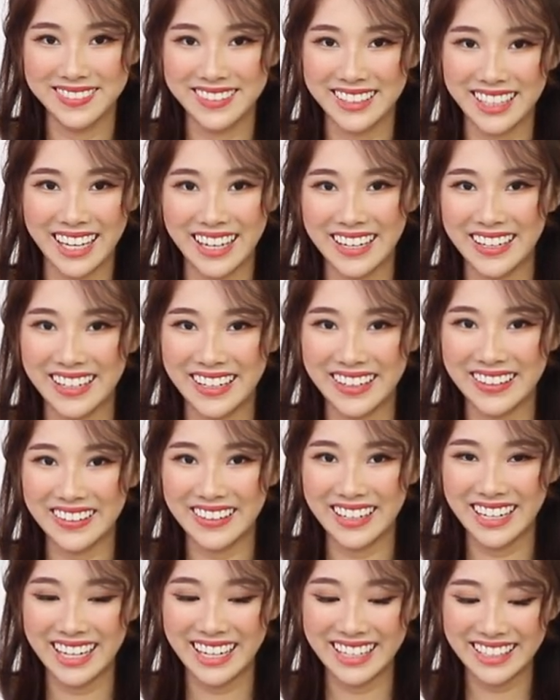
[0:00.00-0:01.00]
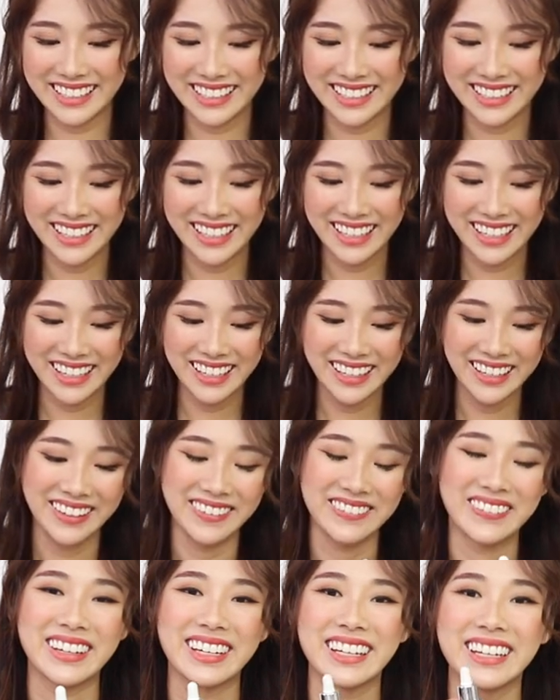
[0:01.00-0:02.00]
Can you hear it?
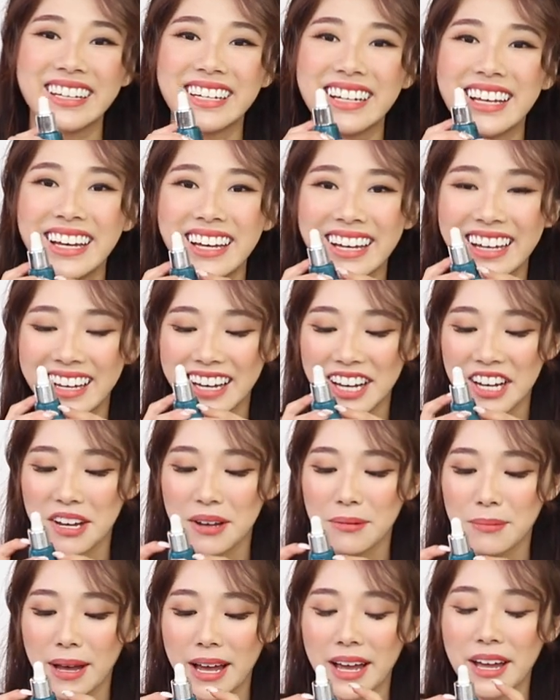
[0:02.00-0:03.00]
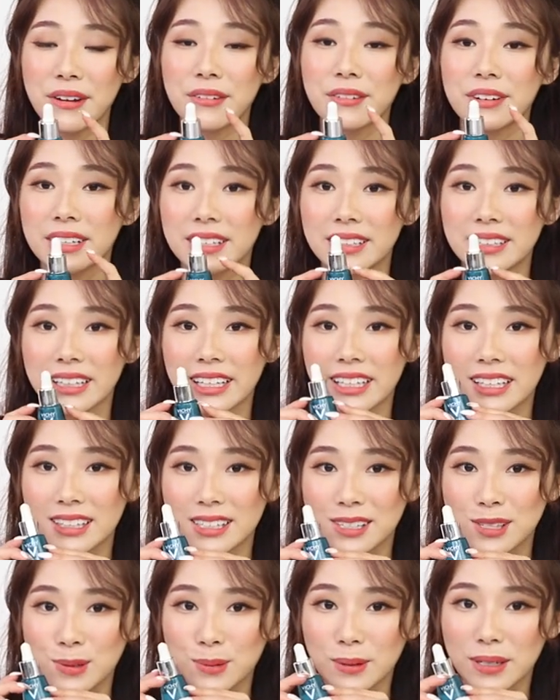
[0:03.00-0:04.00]
But I really like
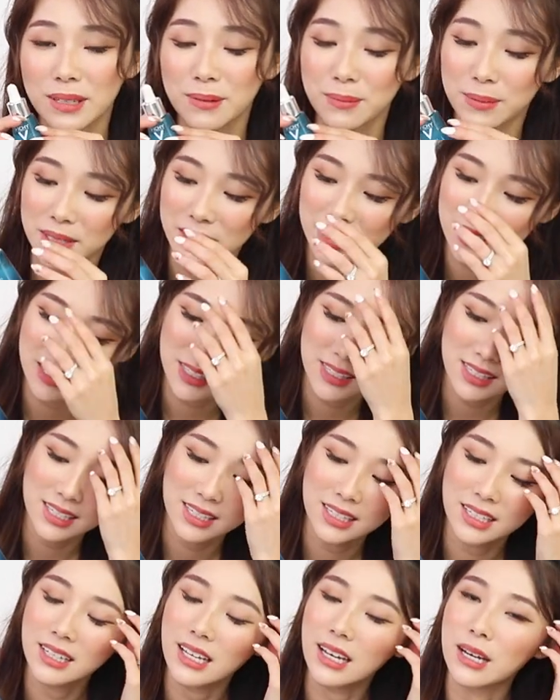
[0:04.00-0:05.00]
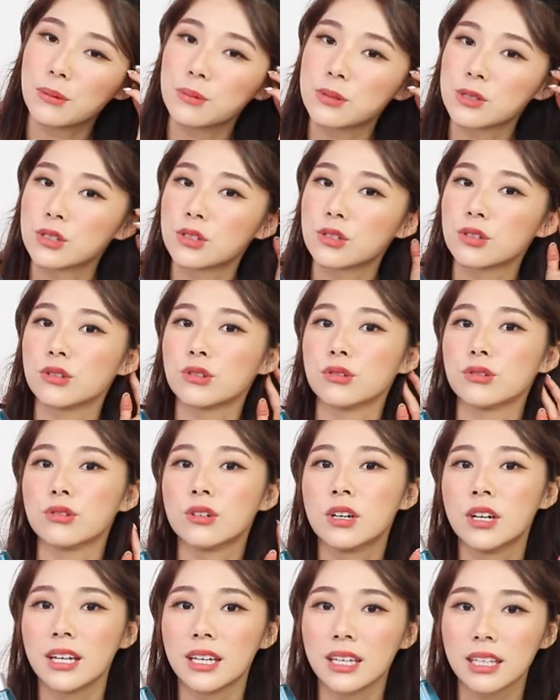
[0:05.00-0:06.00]
this one because it helps to
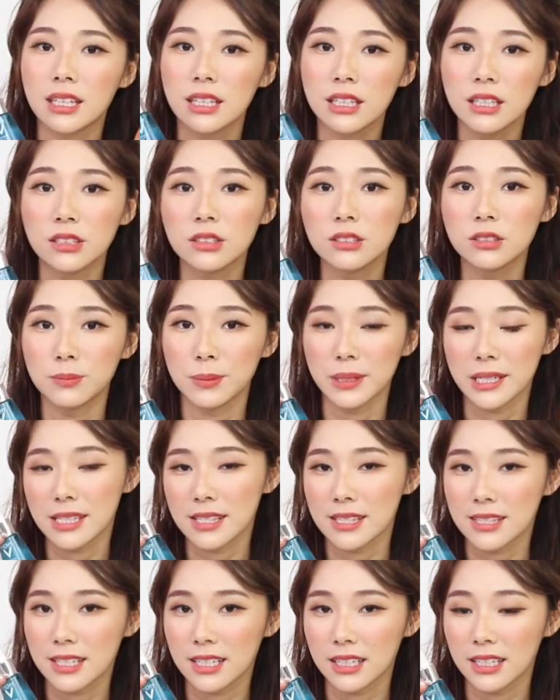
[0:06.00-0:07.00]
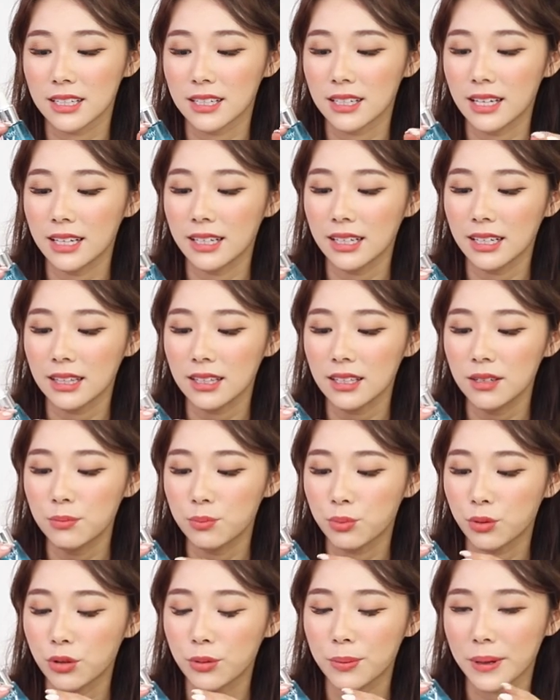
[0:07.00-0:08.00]
heal my skin. And I think
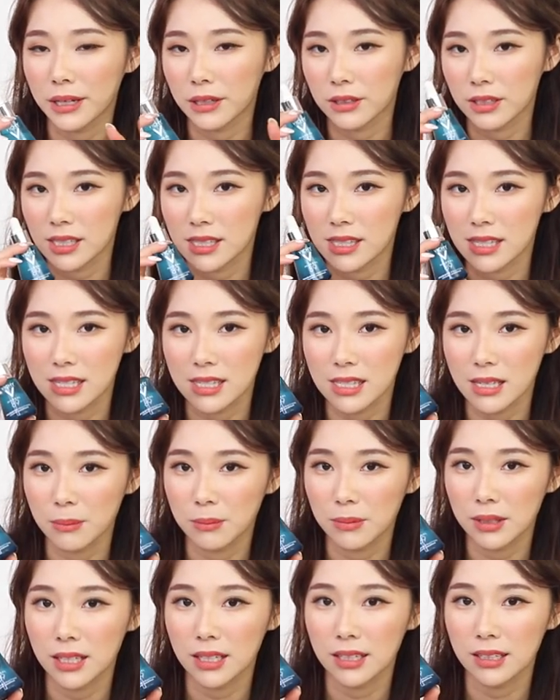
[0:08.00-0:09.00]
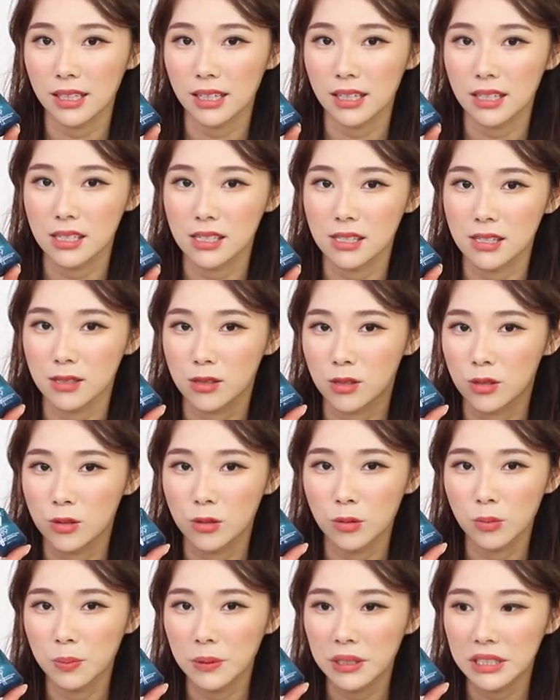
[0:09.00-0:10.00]
probiotics is something that is a
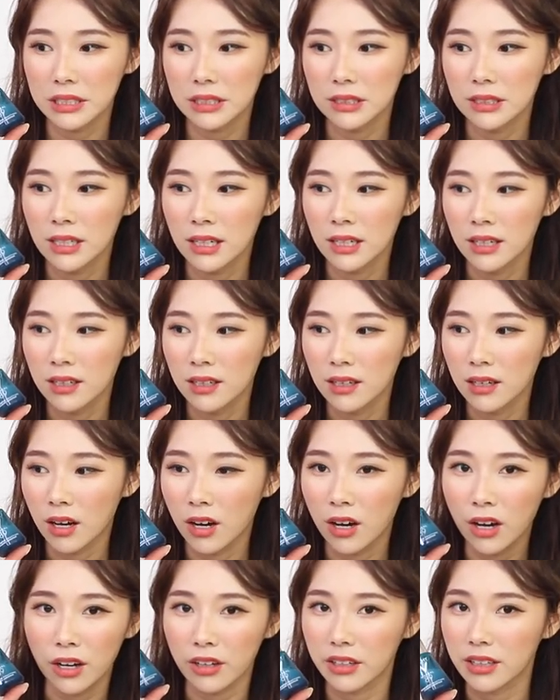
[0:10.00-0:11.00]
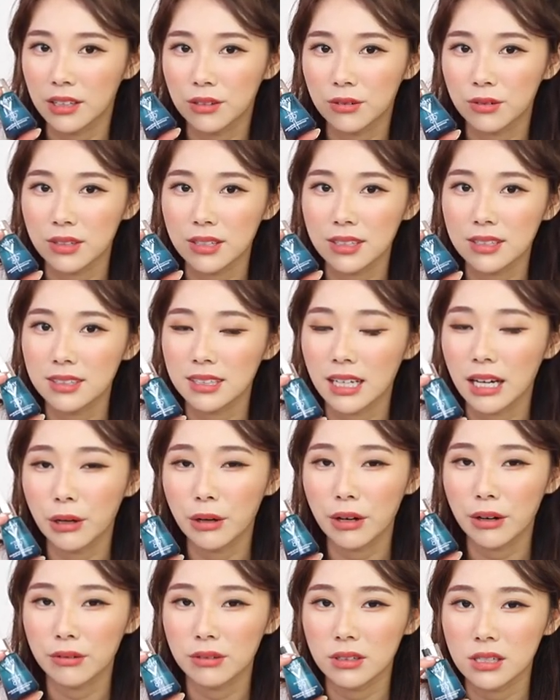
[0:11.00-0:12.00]
super hot ingredient now.
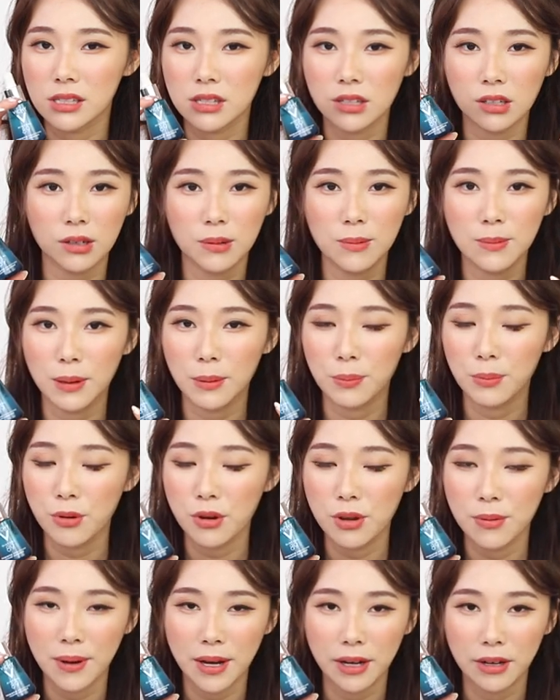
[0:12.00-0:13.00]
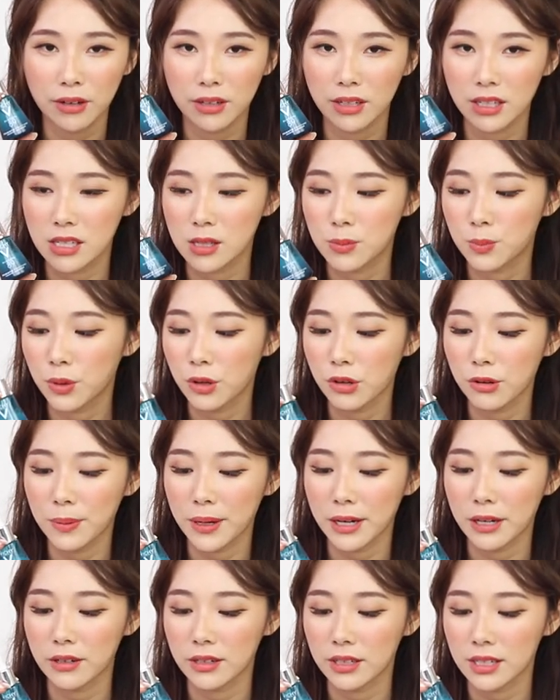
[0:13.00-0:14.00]
Everyone's talking about prebiotics,
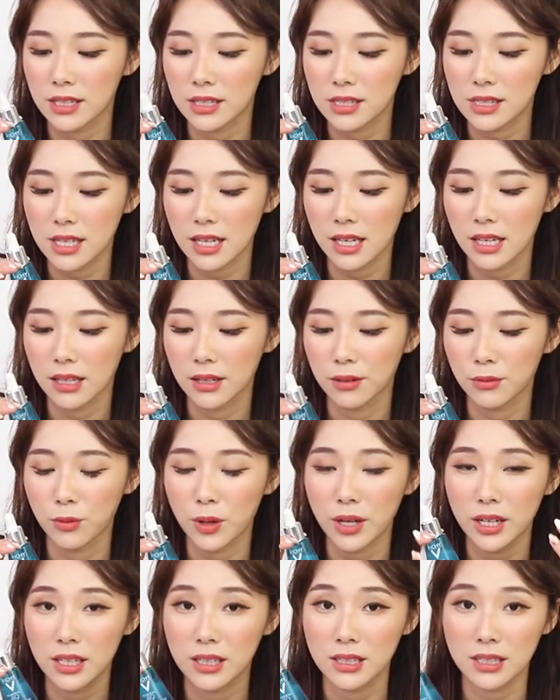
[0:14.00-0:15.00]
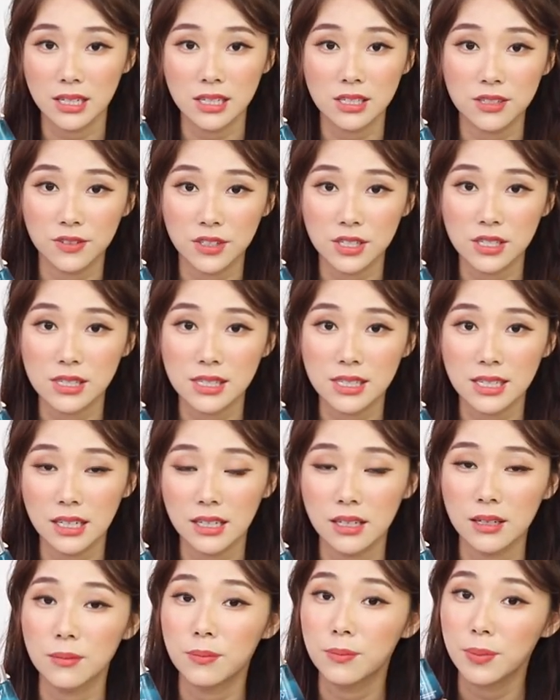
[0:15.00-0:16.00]
probiotics, and what it does for your
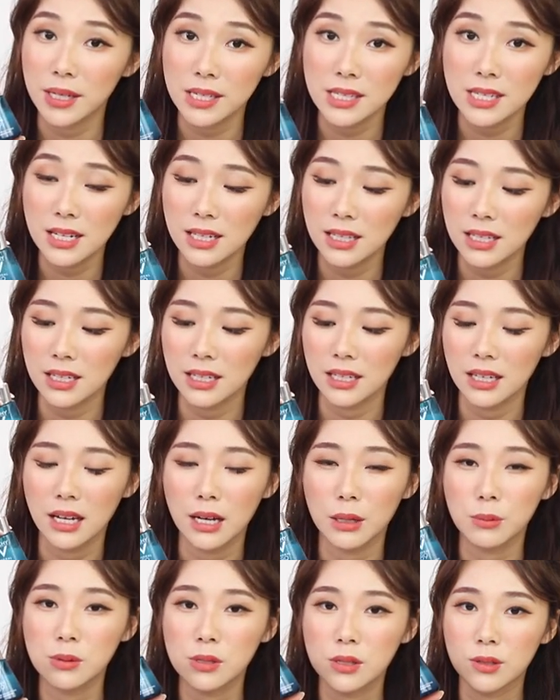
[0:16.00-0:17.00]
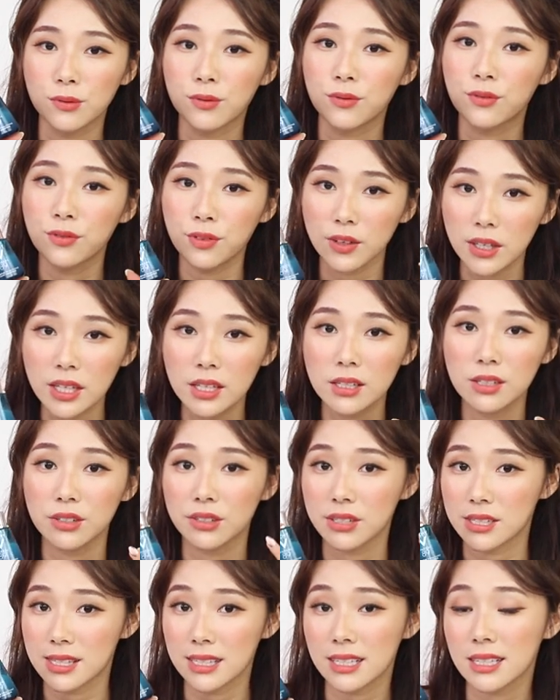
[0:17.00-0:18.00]
skin. Basically, it helps to feed your
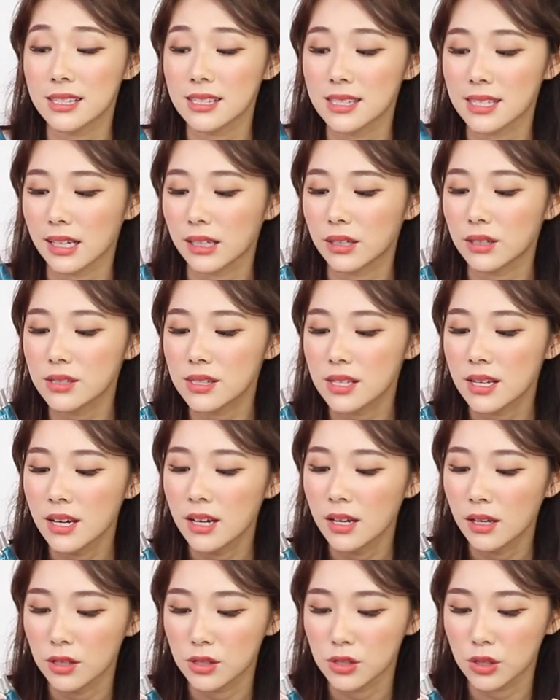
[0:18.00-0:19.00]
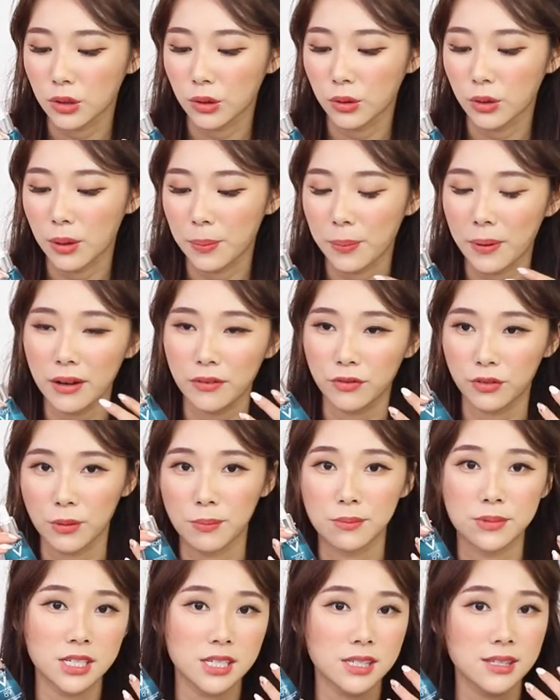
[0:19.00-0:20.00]
skin cells. So apart from
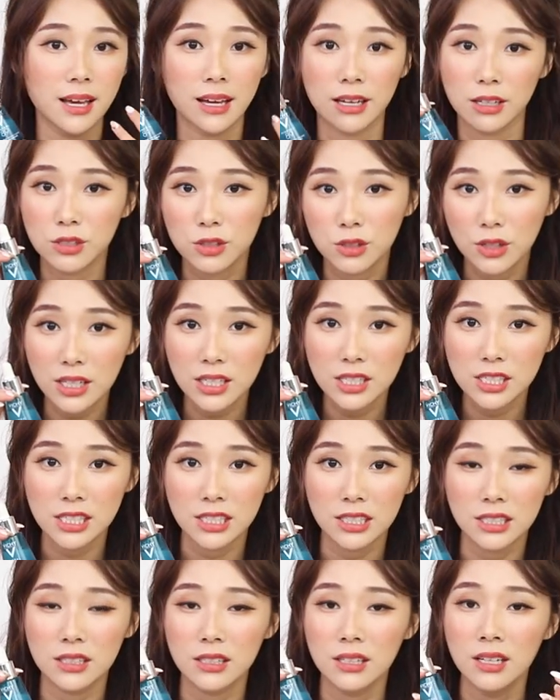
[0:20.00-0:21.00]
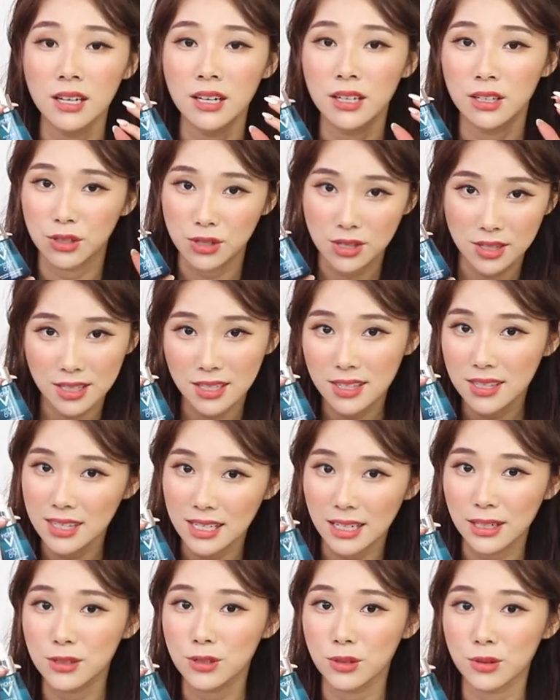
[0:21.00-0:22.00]
just hydration, your skin
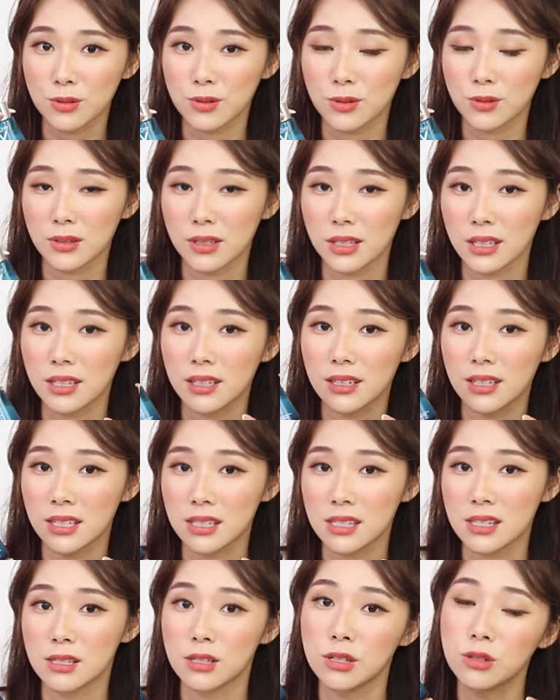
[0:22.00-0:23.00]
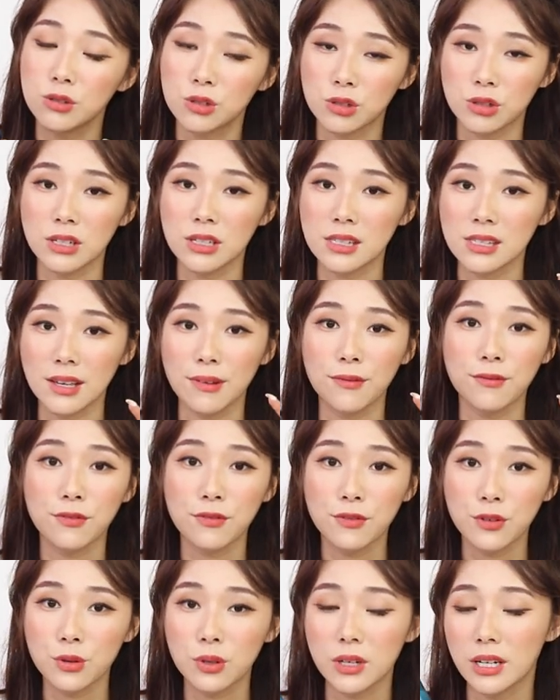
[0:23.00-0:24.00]
cells also need its nutrients and
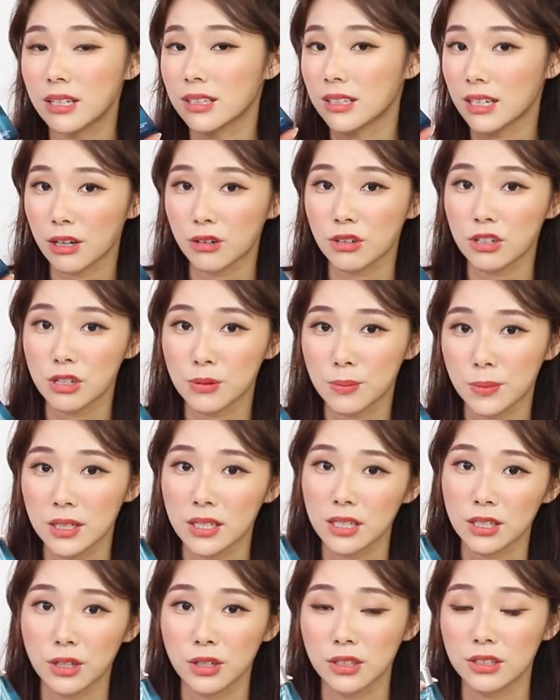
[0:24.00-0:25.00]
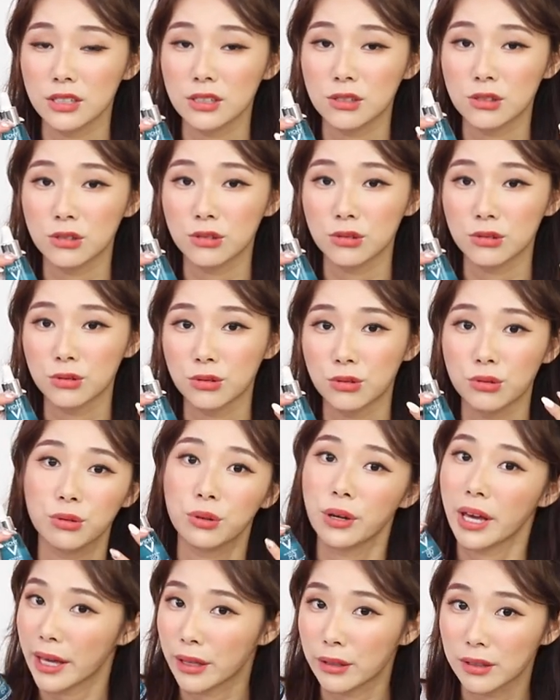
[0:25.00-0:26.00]
food and nourishment in order to grow
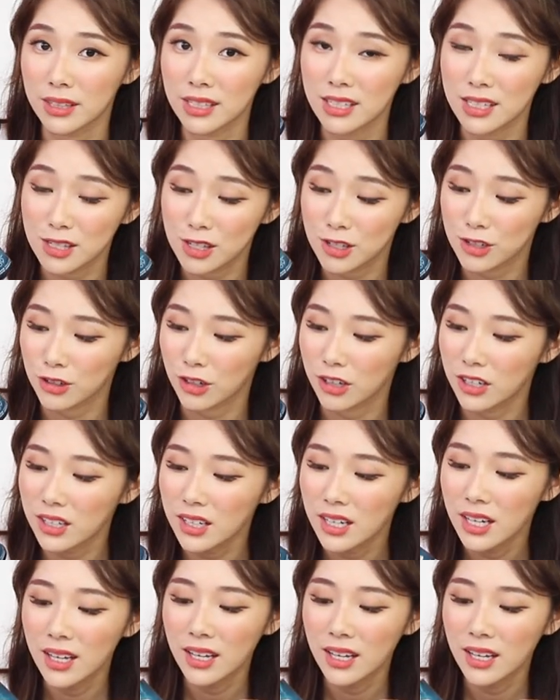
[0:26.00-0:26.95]
healthy and strong,